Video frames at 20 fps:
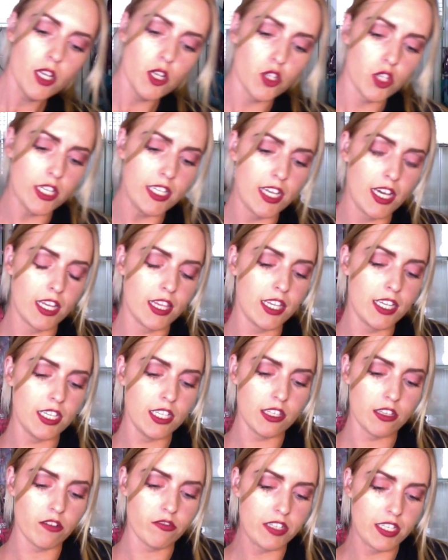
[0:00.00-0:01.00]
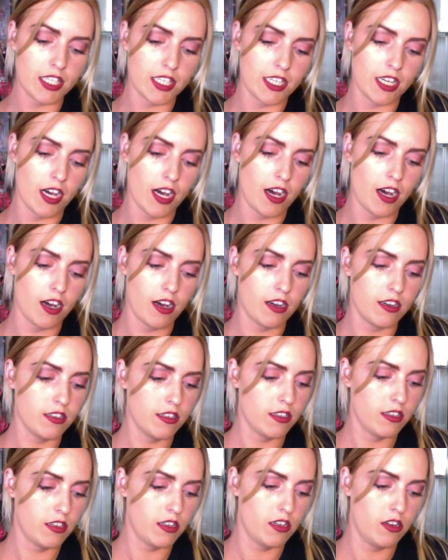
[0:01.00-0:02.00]
So yeah, these obviously are
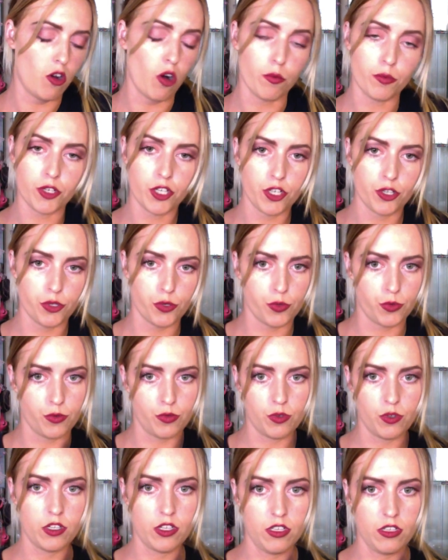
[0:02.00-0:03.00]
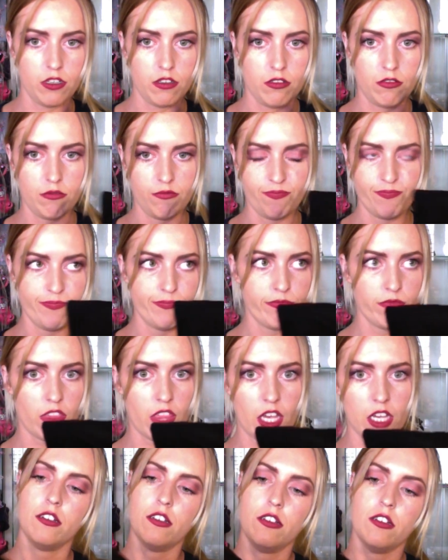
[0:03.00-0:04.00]
an optional
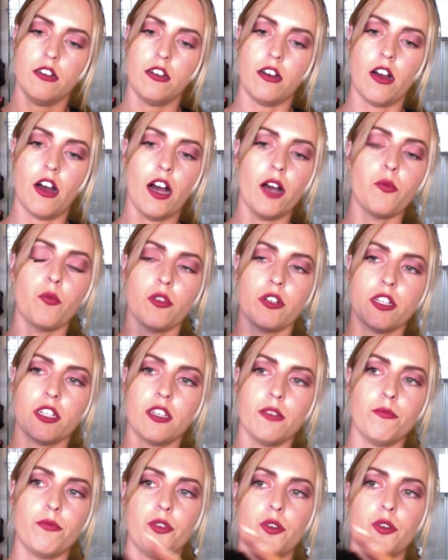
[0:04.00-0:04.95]
thing. I wanted them